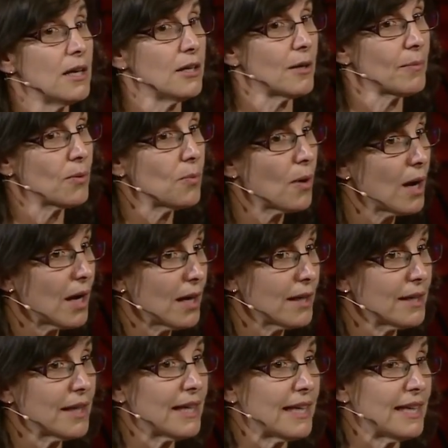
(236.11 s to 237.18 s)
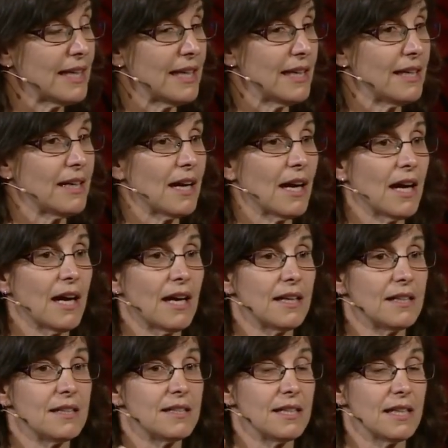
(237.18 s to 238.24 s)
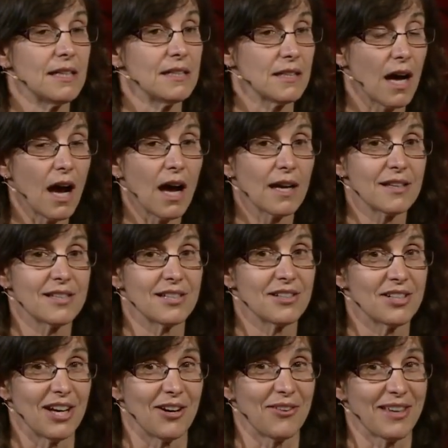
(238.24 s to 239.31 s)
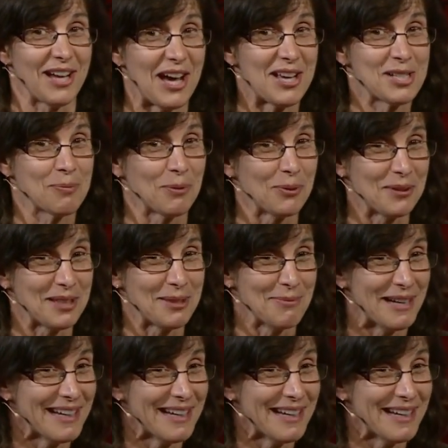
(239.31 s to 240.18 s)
Number one, he uh, did not share the gospel with